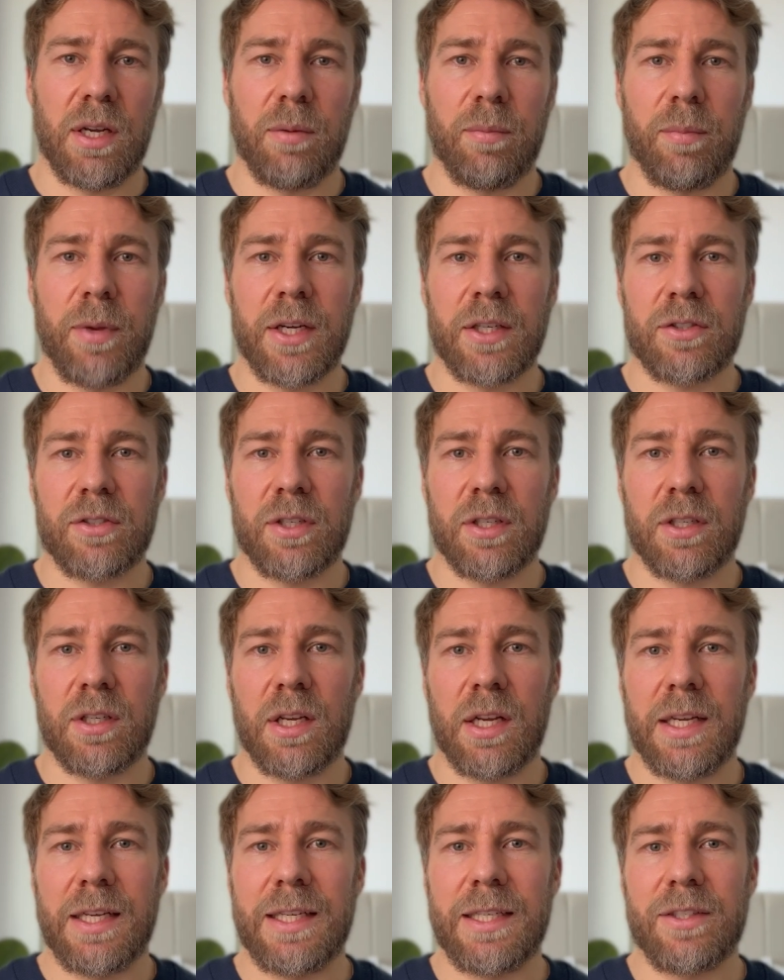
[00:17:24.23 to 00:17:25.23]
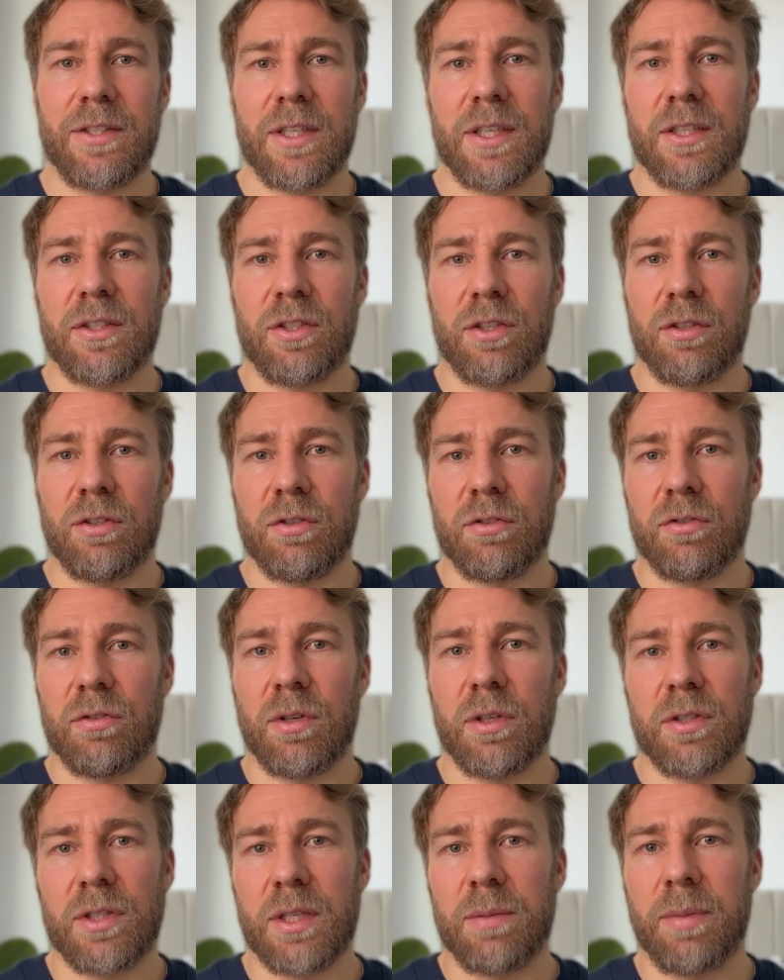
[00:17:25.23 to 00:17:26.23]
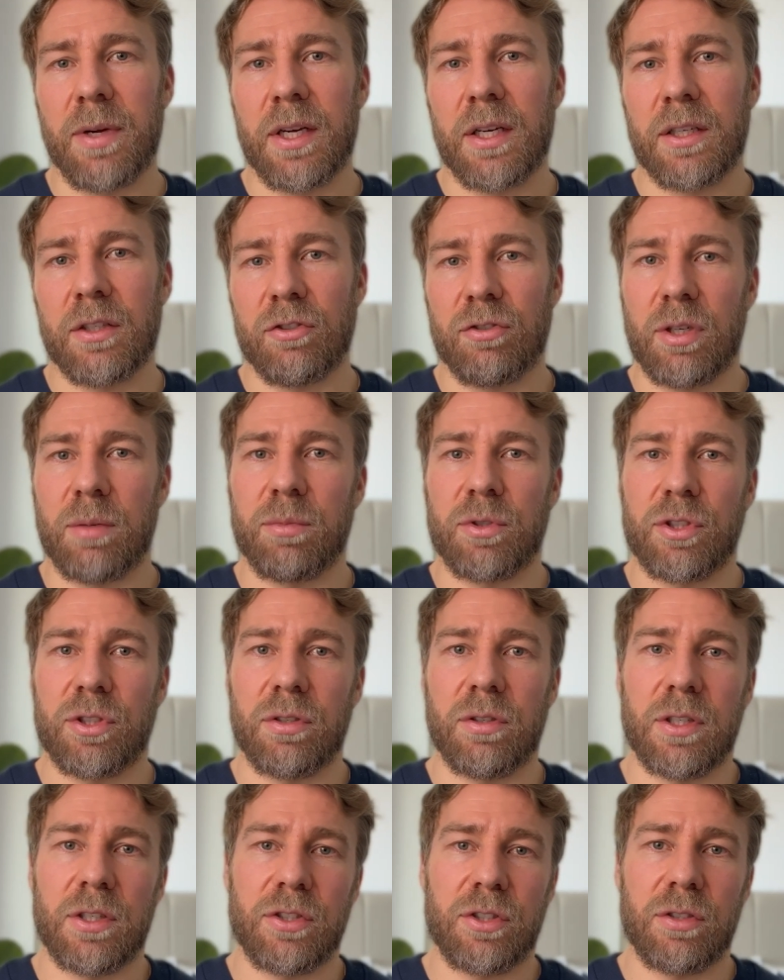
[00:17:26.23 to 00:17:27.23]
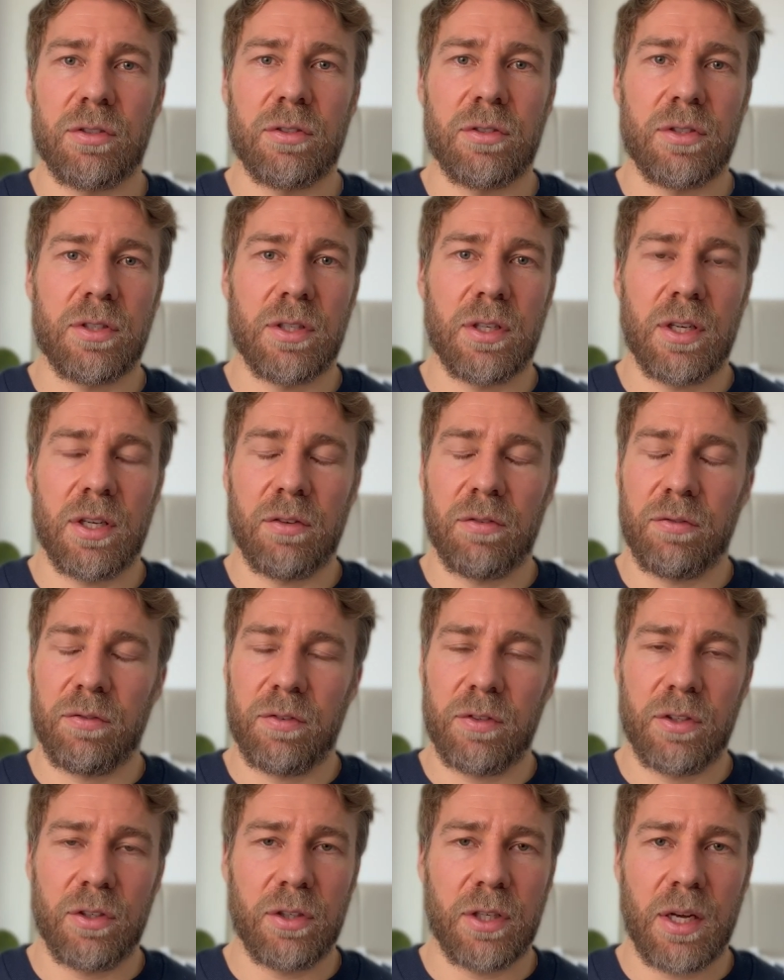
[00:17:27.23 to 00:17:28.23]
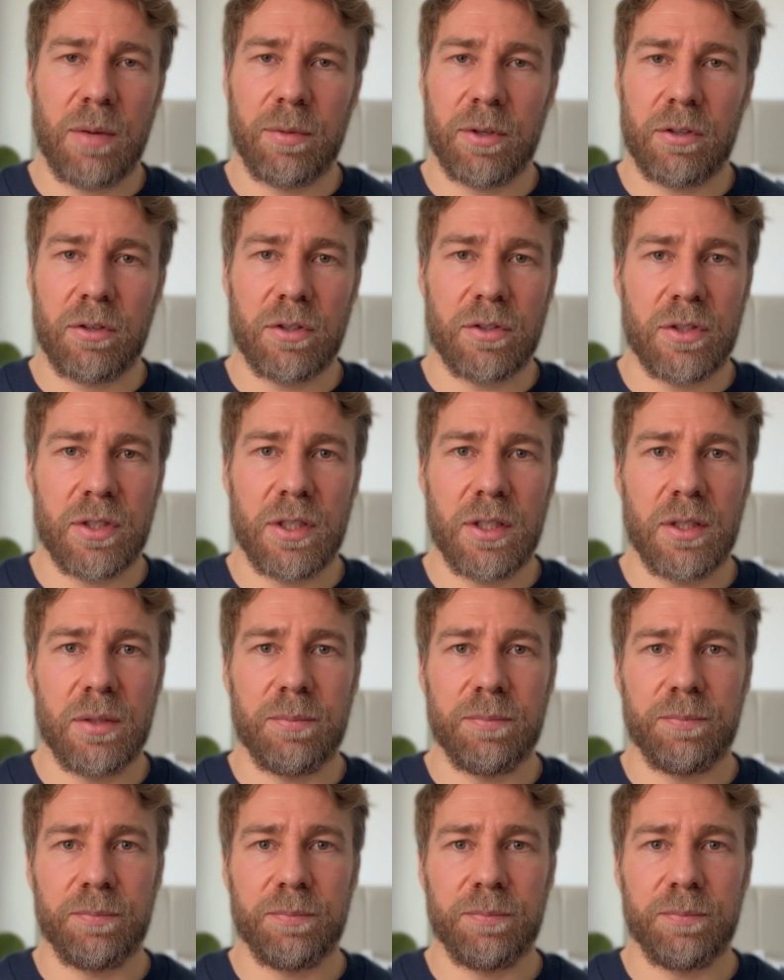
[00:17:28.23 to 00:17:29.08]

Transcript: makes it easier to debug and troubleshoot issues if you come across any.